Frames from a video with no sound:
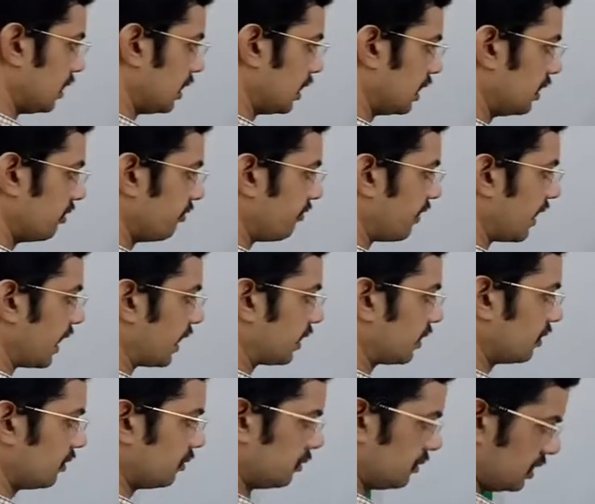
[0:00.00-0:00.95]
get
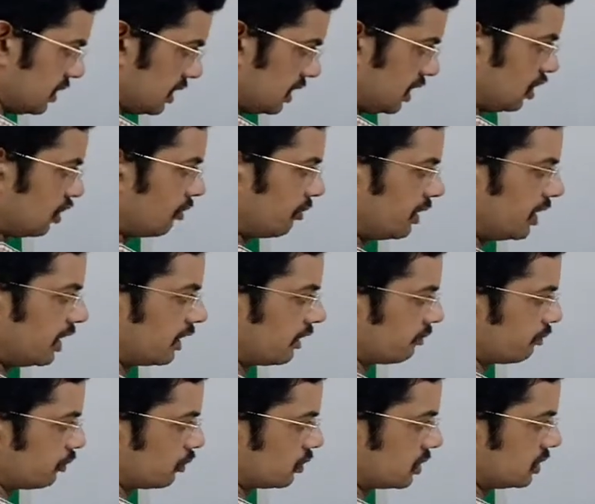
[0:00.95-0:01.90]
the denominator
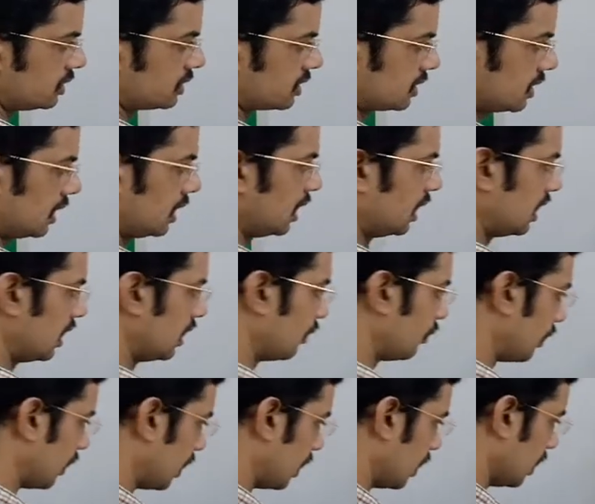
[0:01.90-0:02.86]
portions
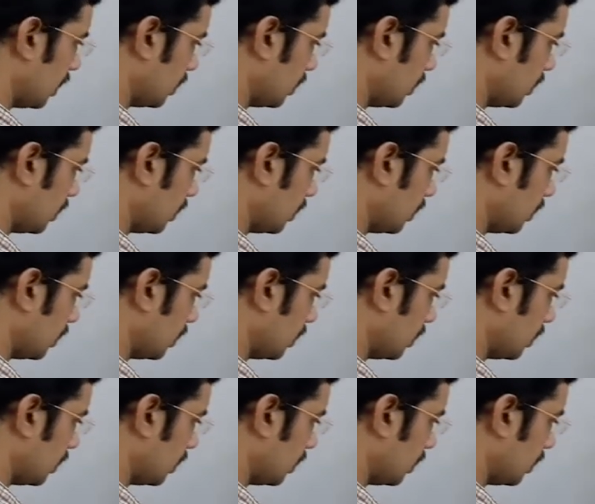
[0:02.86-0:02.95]
away.